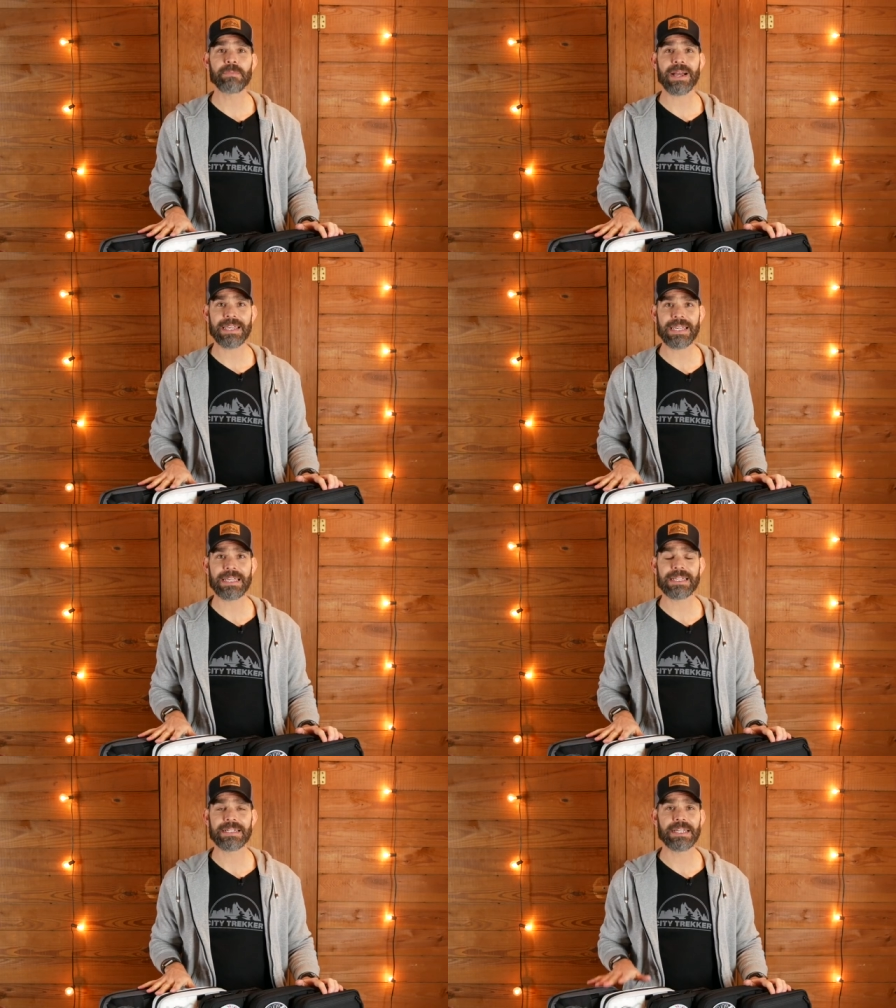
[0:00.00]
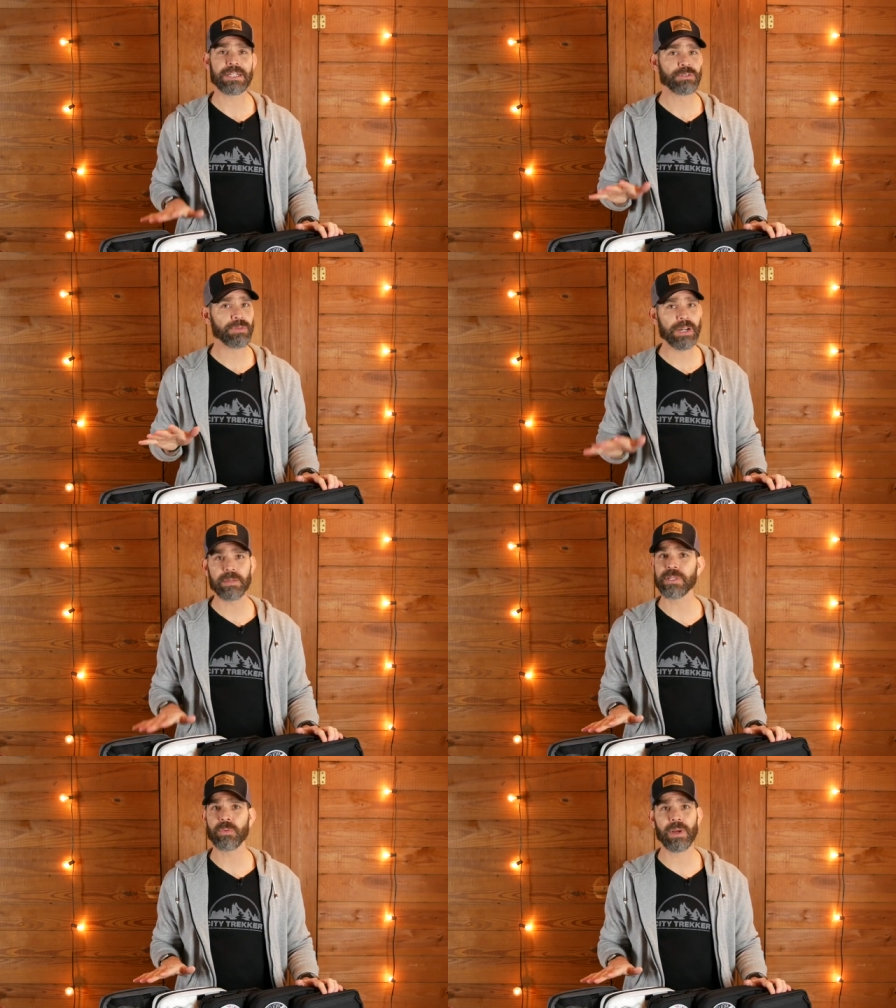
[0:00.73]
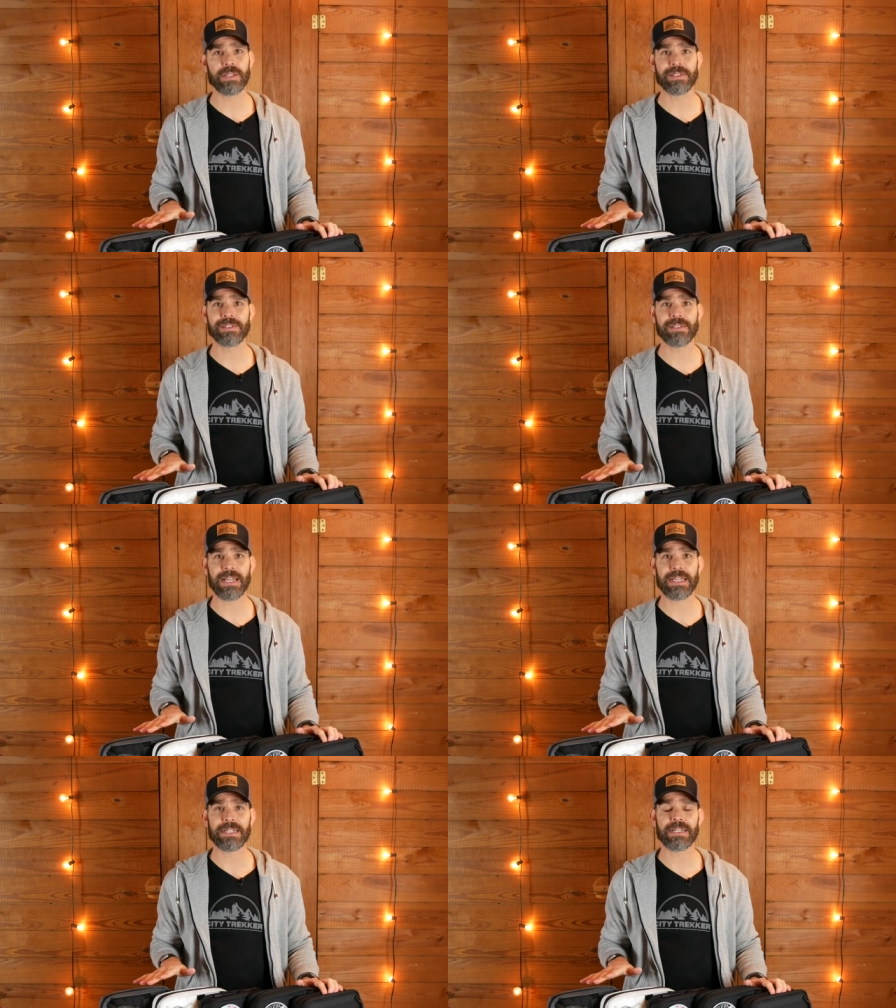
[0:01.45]
by hand, incredibly well
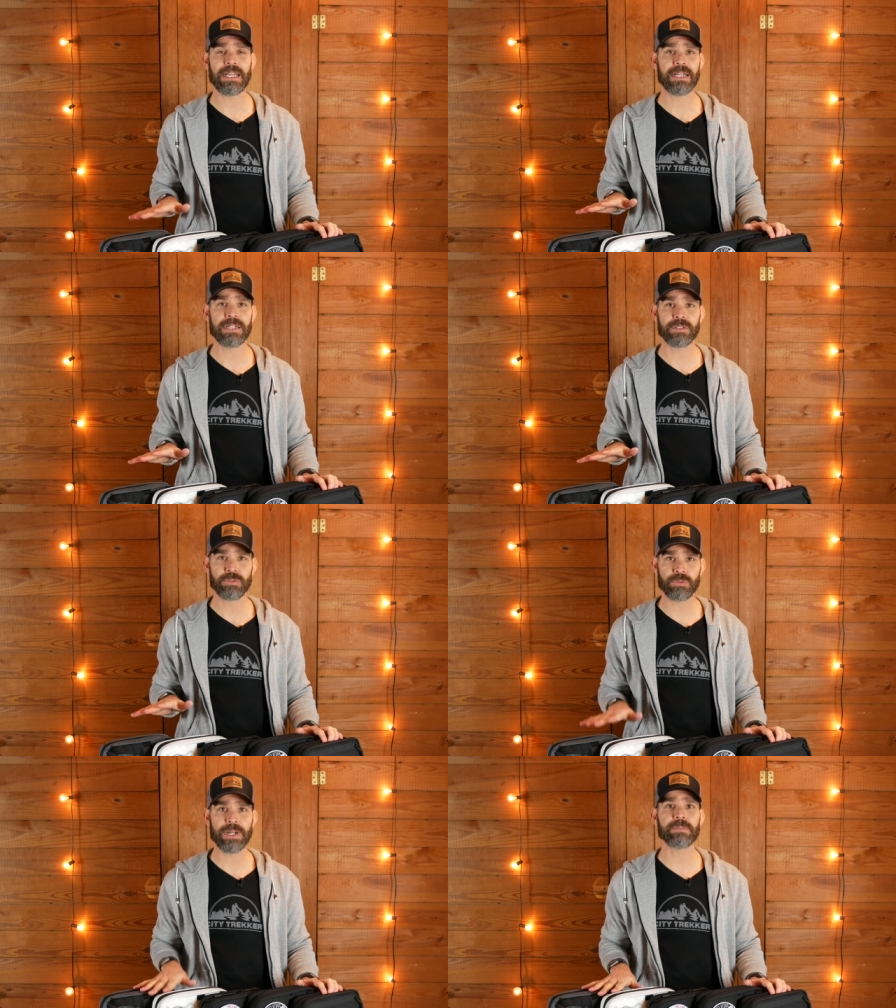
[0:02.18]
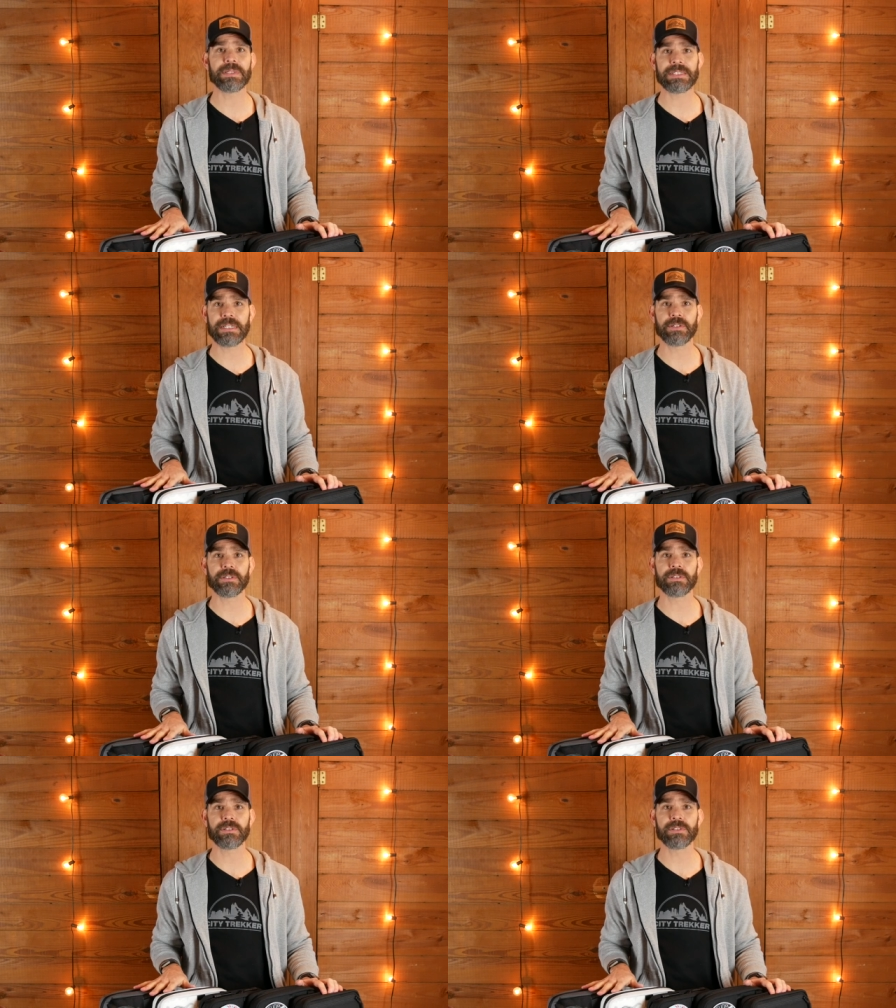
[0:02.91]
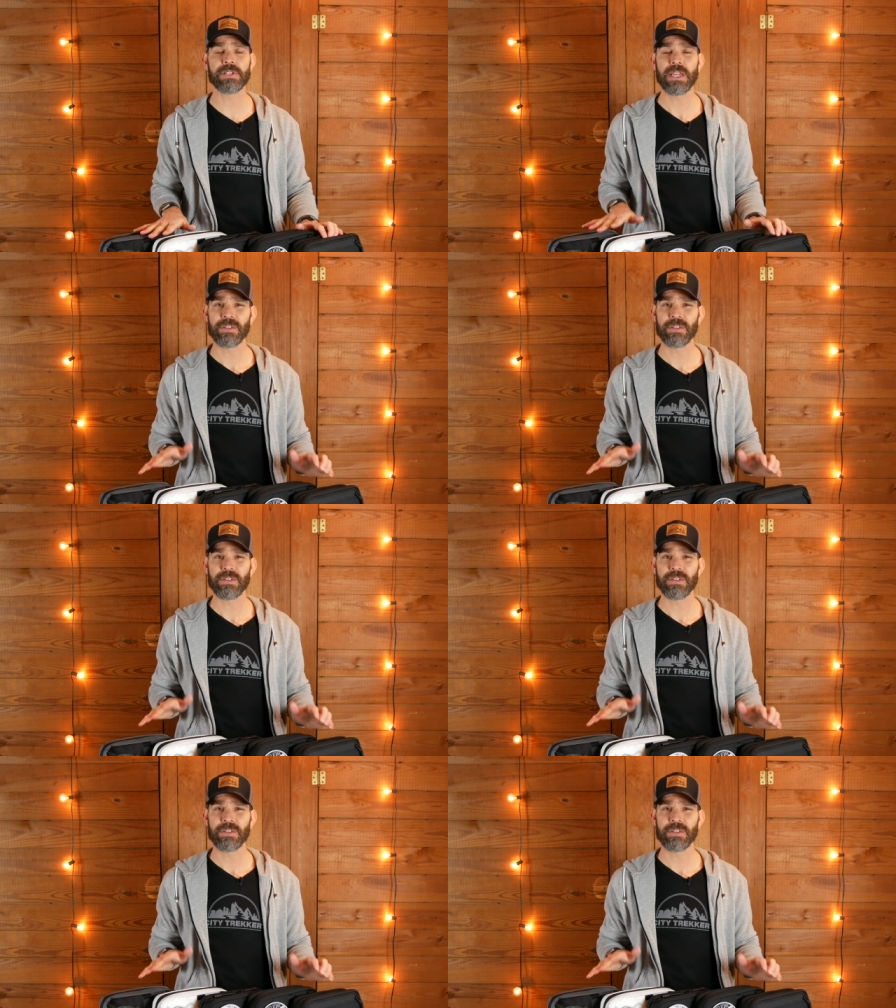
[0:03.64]
designed, uh, great materials,